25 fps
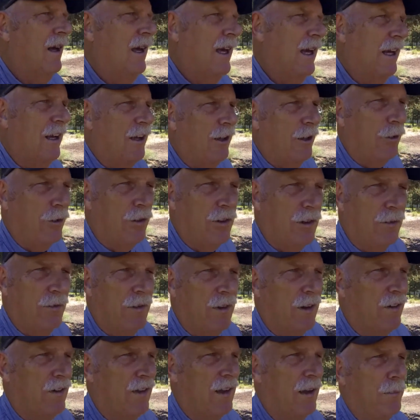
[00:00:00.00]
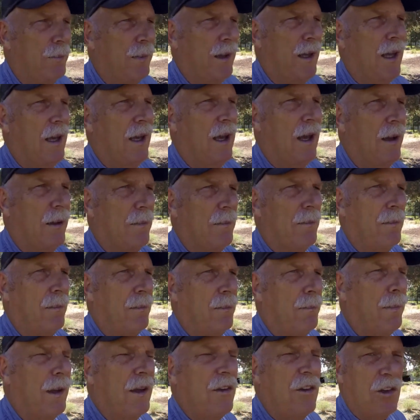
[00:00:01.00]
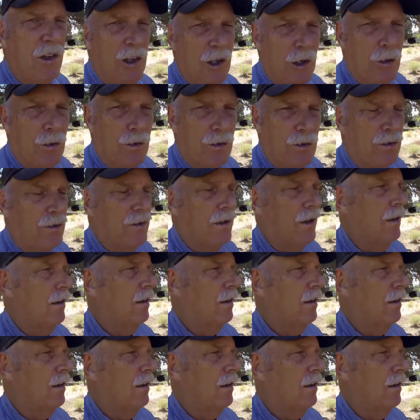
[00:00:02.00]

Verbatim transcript: Inclusiveness can be misused.